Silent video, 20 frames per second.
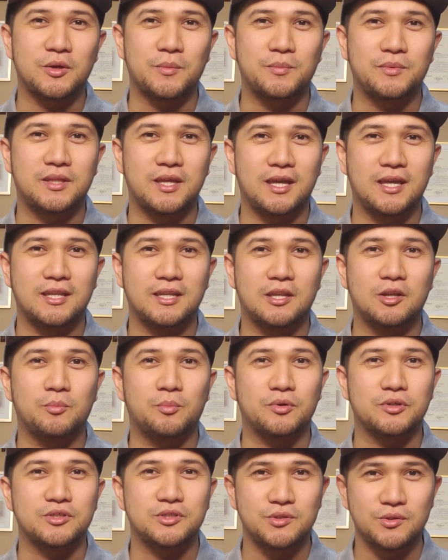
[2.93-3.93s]
obtain an
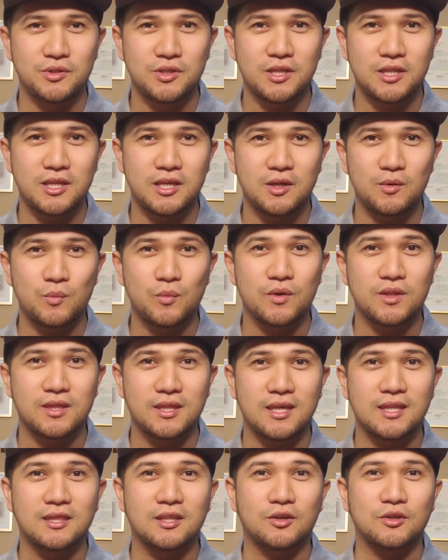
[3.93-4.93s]
opportunity
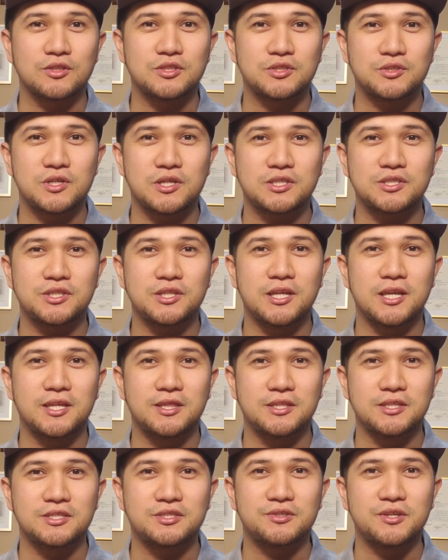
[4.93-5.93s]
within the construction
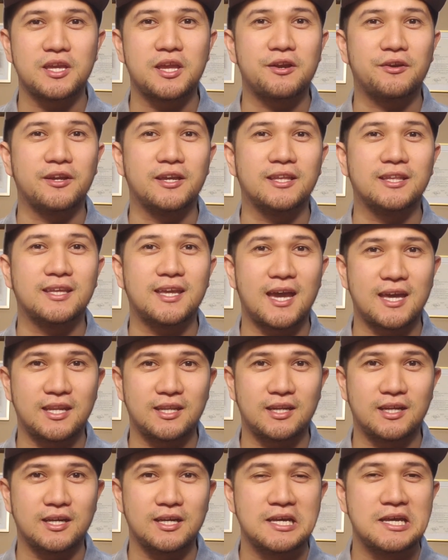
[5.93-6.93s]
industry here in
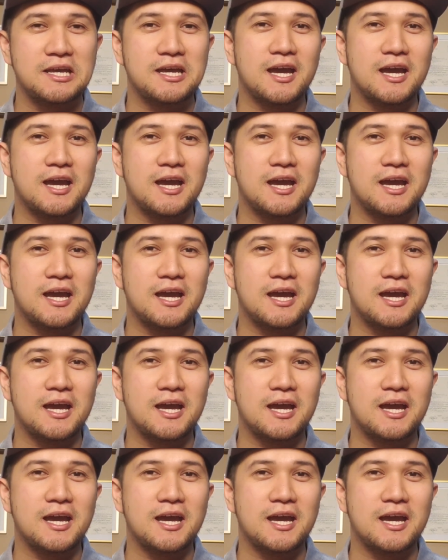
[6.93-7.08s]
Canada